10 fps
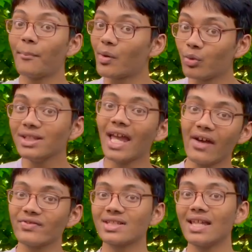but will they
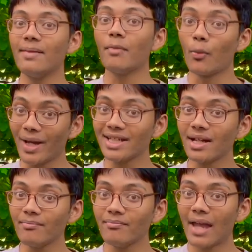have the same
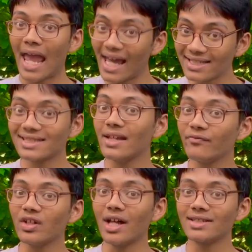momentum and the same
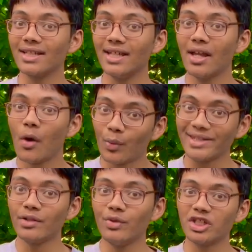velocity when
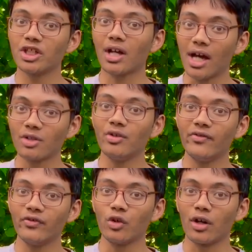they reach the concrete
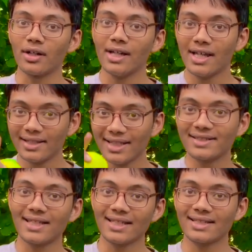floor?
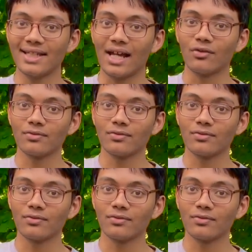Let's test it out.